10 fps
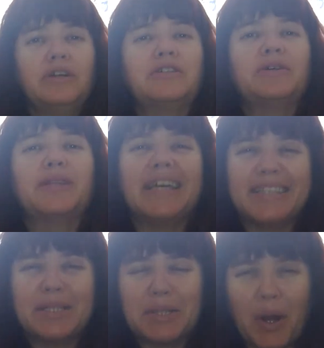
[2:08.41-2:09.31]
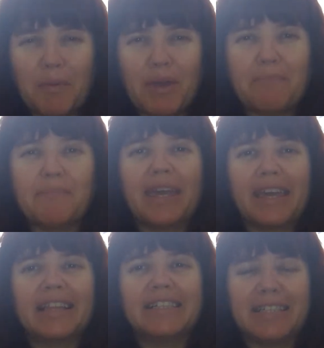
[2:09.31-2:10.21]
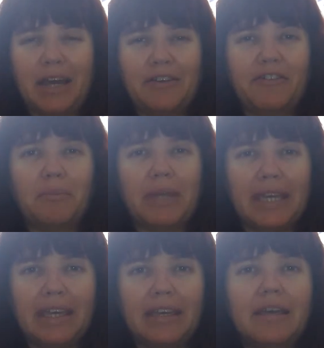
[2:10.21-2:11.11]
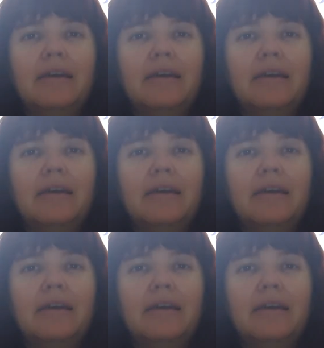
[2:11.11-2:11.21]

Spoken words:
So let's start by making the sound of a bee.